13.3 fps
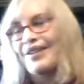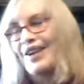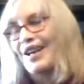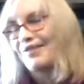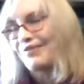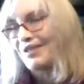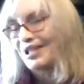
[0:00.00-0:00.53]
I
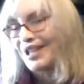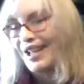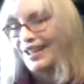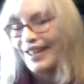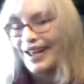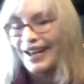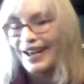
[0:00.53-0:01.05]
appreciate
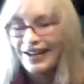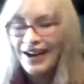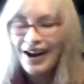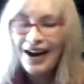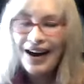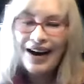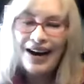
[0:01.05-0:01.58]
that. What
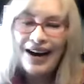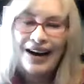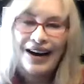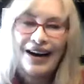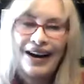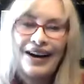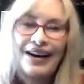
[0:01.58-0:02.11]
has
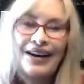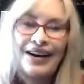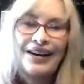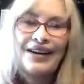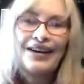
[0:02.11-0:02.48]
given you the most